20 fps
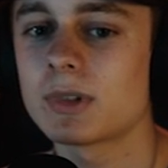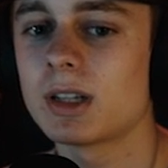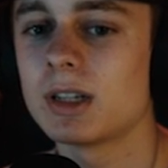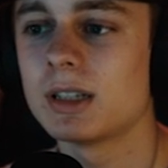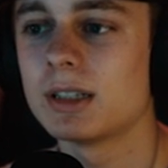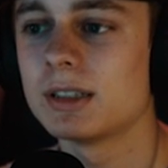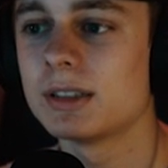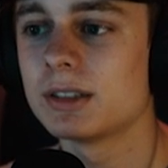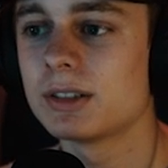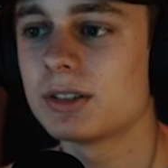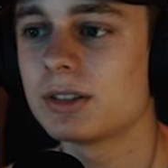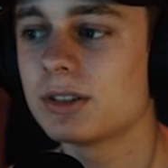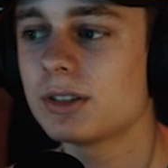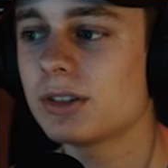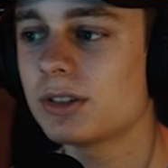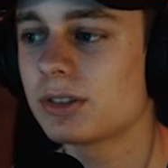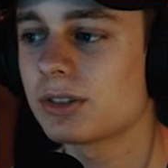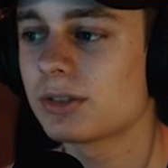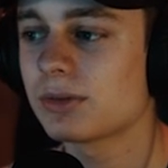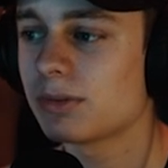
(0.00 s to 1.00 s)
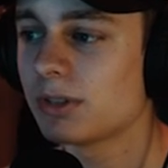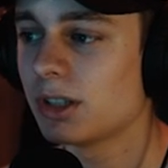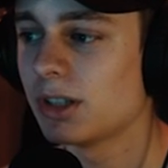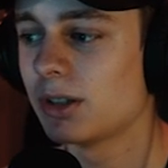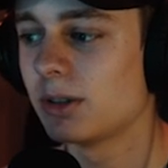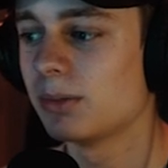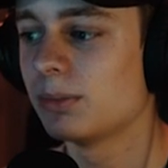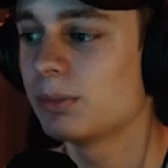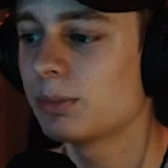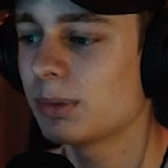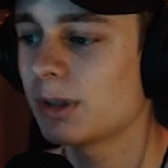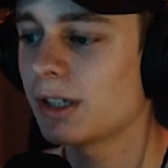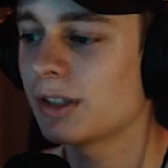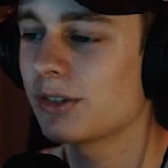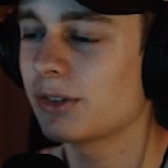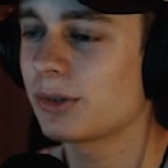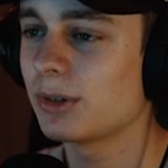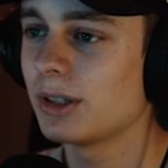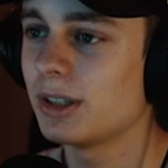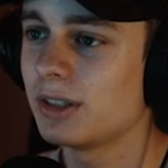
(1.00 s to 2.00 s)
and just, you know, bright
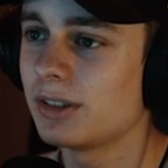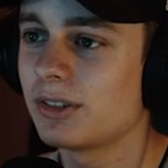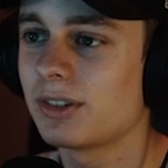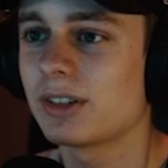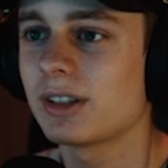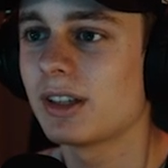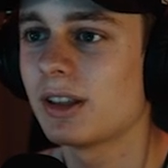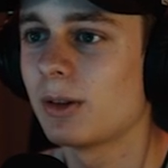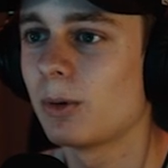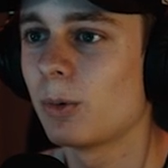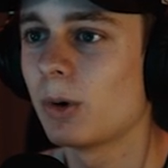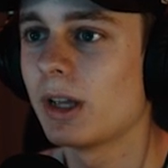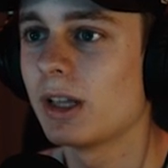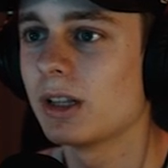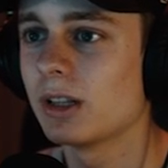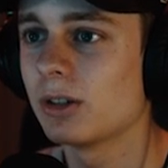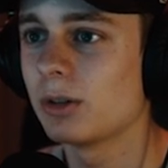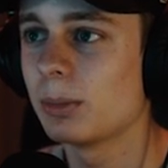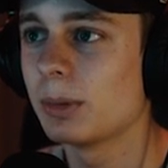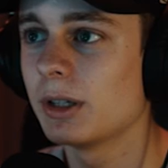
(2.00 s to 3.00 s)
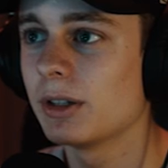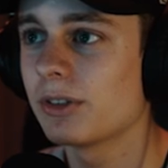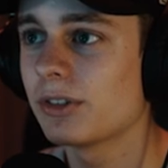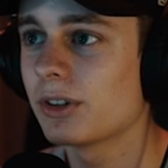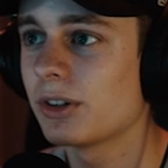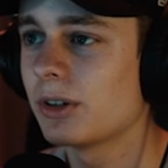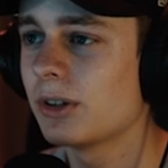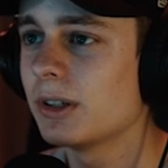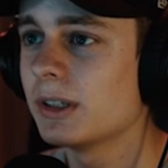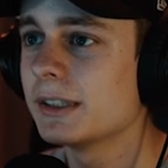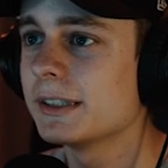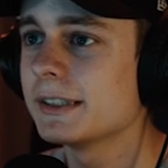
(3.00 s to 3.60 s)
screens get in the way a little bit. So